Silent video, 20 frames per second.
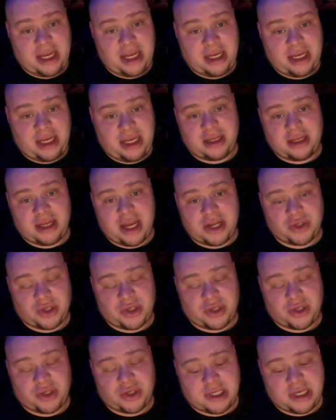as you can
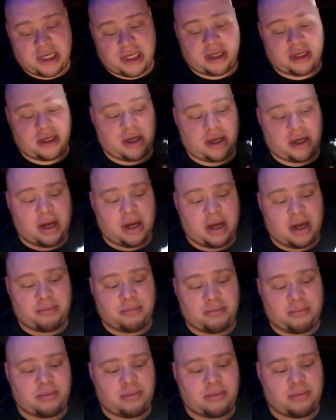see. And
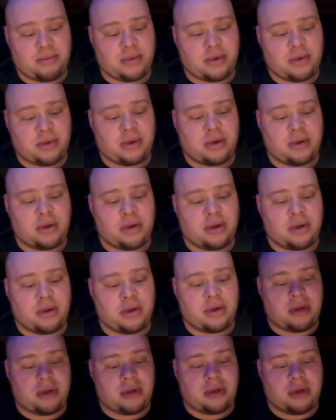
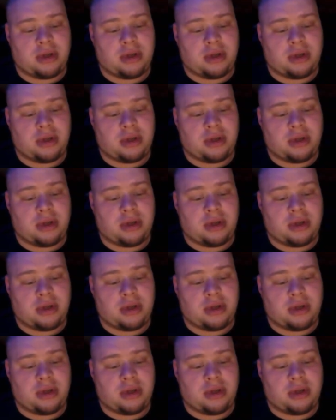of